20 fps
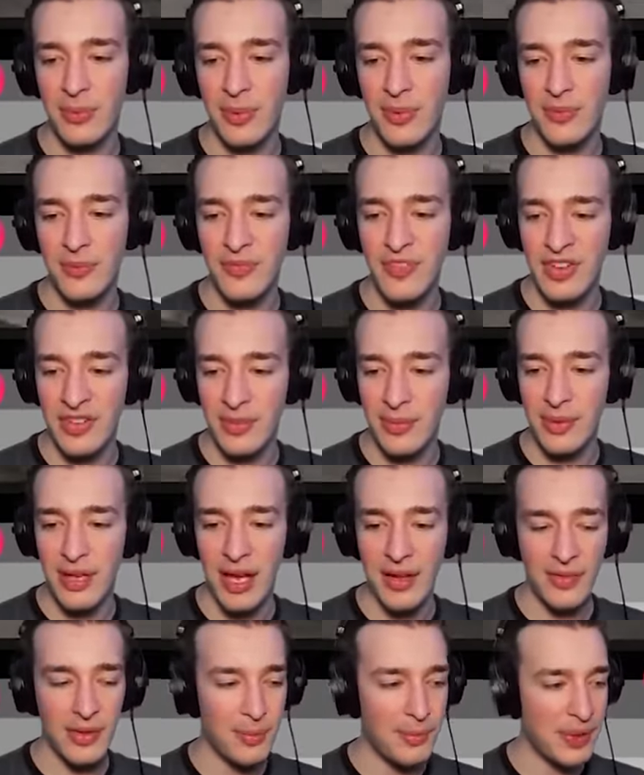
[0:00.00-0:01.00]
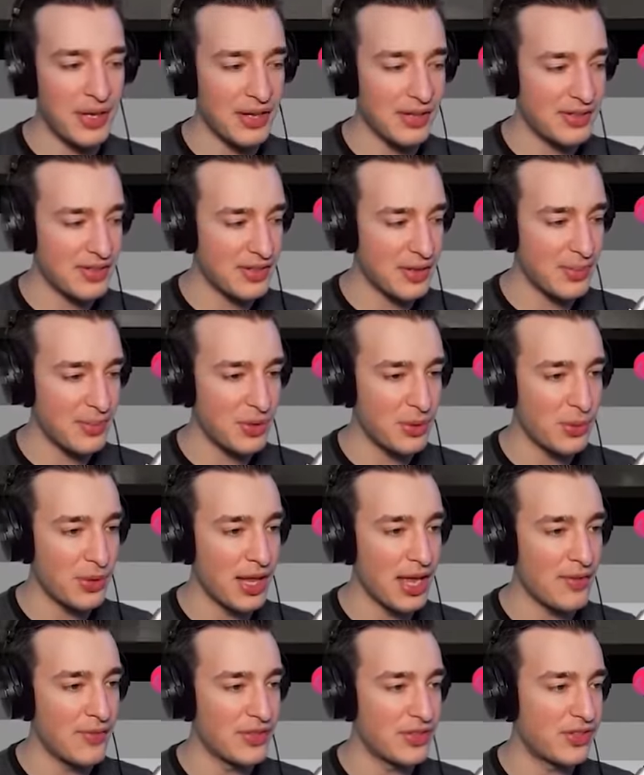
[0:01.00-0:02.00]
up and visit me. I have the biggest simp you
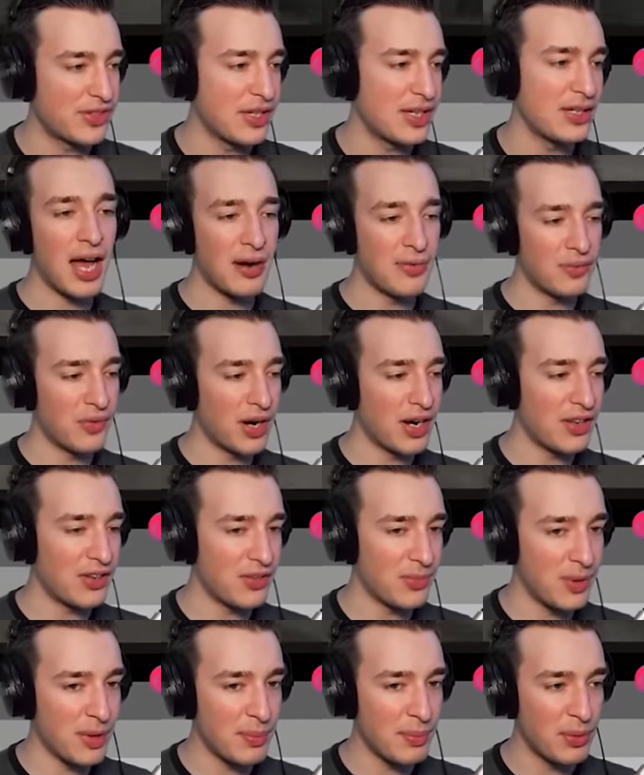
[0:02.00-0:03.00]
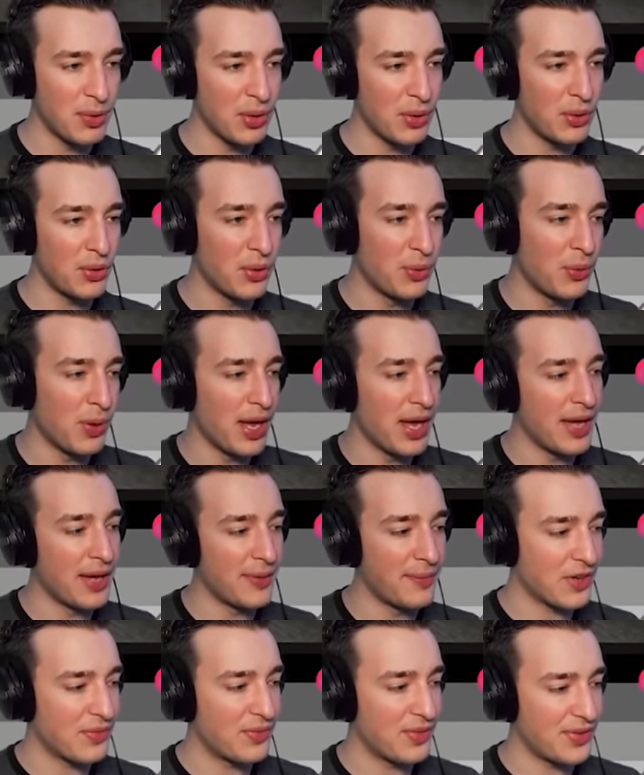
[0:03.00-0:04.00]
will ever see. I'm ready to be blown away.
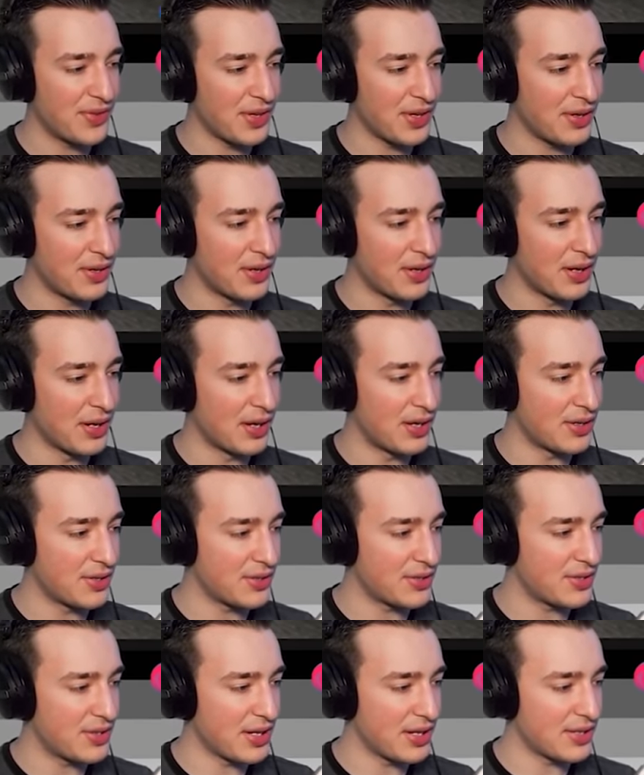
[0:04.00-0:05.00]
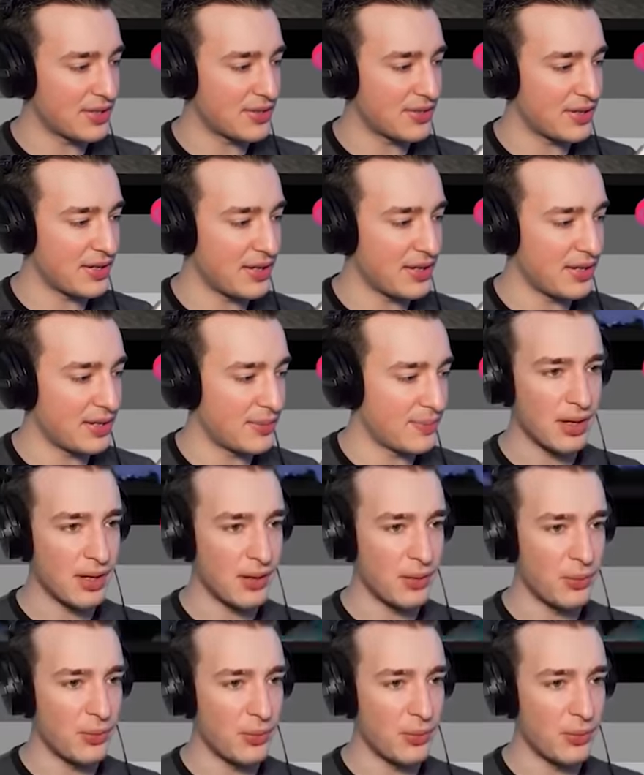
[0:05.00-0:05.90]
Visit nerd 16. Oh,